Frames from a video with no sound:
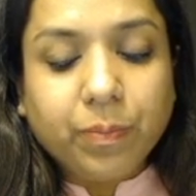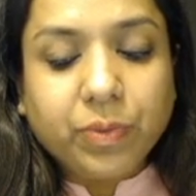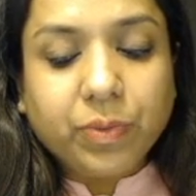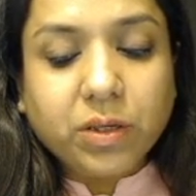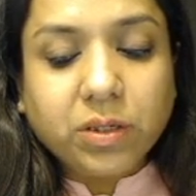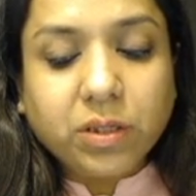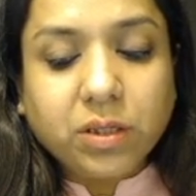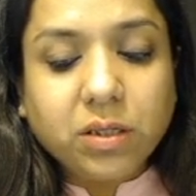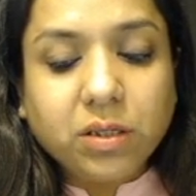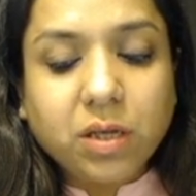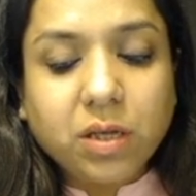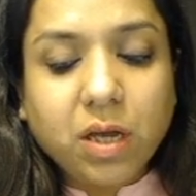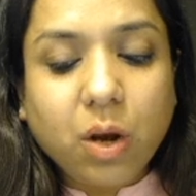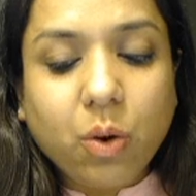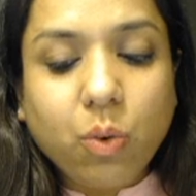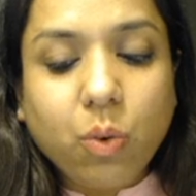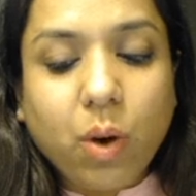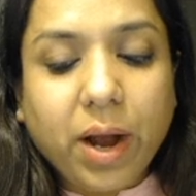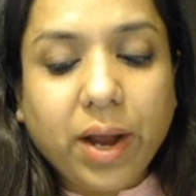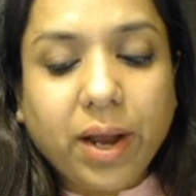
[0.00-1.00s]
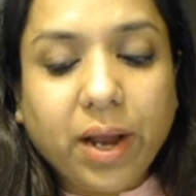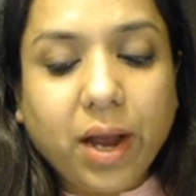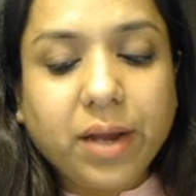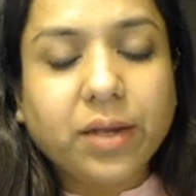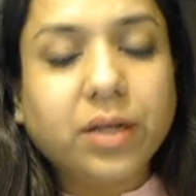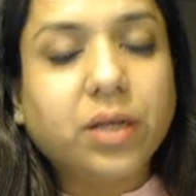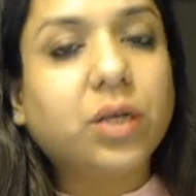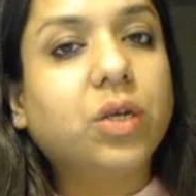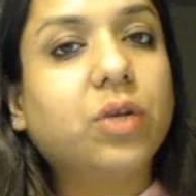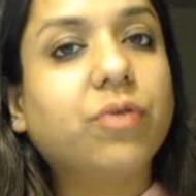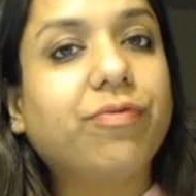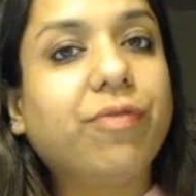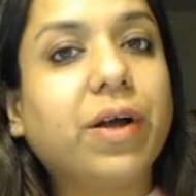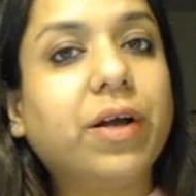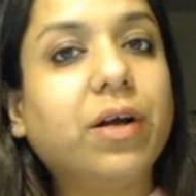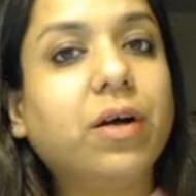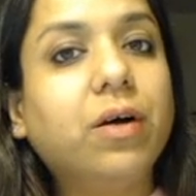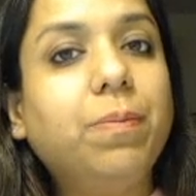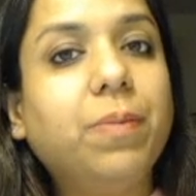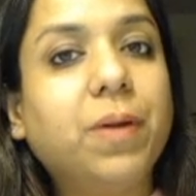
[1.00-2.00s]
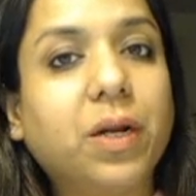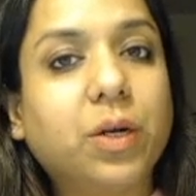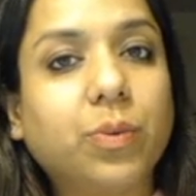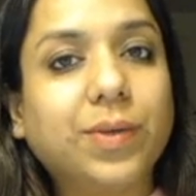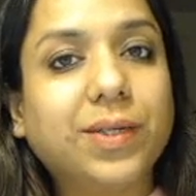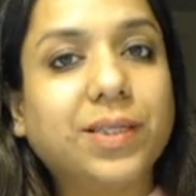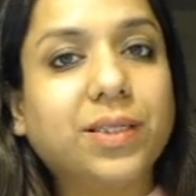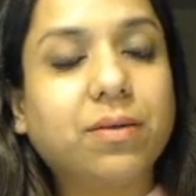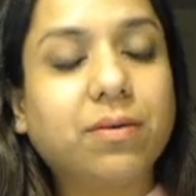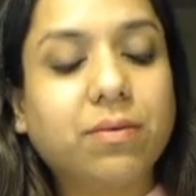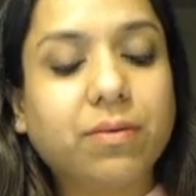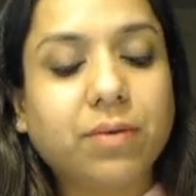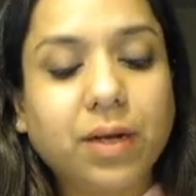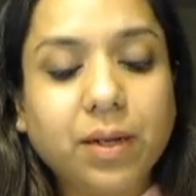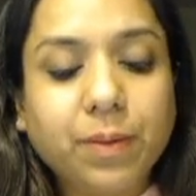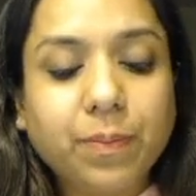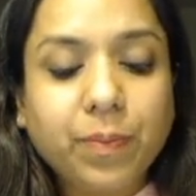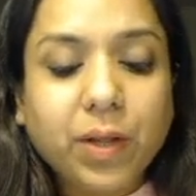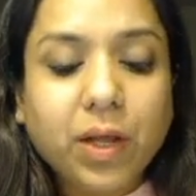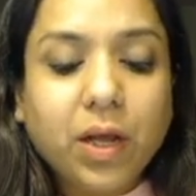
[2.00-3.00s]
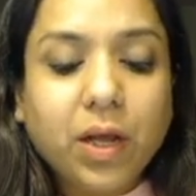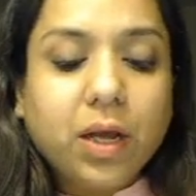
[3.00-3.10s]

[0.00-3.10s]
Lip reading: This is how I identify a blood vessel, right?